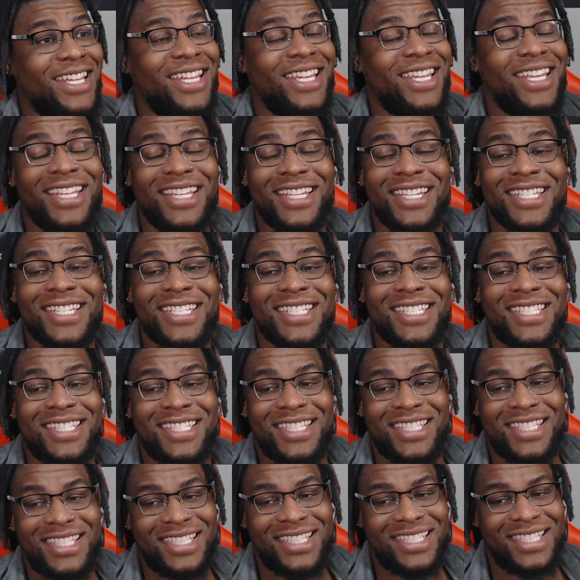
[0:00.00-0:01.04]

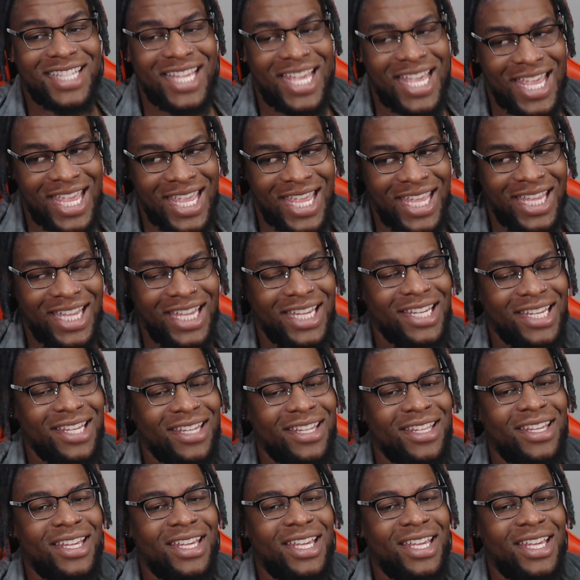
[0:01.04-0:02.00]
Insane.